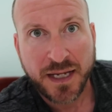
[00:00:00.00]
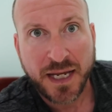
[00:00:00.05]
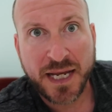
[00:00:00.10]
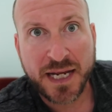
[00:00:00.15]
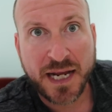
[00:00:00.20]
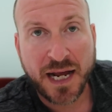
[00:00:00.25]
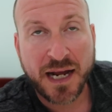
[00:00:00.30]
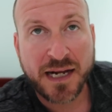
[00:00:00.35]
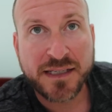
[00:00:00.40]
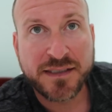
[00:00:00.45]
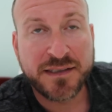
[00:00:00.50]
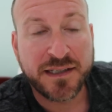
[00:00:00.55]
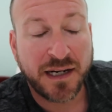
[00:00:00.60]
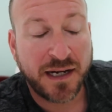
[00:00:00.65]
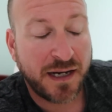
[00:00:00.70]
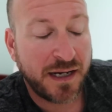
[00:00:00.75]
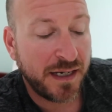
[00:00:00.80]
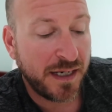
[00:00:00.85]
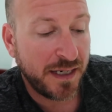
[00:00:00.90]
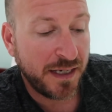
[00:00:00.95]
Hey, guys.
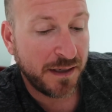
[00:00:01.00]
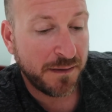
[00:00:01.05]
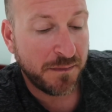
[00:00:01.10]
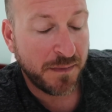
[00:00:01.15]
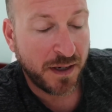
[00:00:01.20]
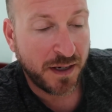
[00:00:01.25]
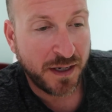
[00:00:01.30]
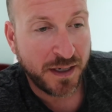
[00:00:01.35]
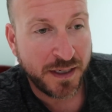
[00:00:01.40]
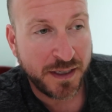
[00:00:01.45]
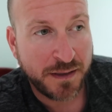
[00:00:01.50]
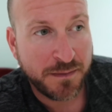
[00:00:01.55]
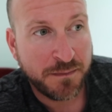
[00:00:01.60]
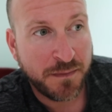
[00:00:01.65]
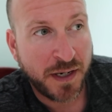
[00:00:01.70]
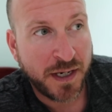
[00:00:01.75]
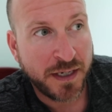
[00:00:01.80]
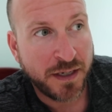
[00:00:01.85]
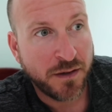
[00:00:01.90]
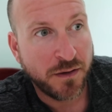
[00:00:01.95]
I am in
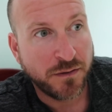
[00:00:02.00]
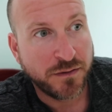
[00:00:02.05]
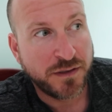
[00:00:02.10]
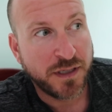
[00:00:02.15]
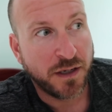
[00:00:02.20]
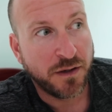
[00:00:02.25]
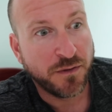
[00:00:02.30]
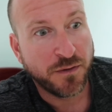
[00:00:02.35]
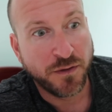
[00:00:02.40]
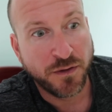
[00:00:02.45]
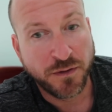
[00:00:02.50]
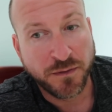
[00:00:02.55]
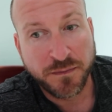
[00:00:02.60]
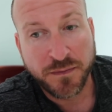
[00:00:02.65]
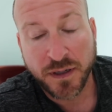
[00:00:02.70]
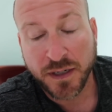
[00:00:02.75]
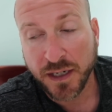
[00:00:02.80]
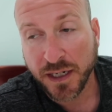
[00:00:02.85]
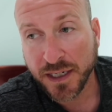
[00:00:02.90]
my hotel room.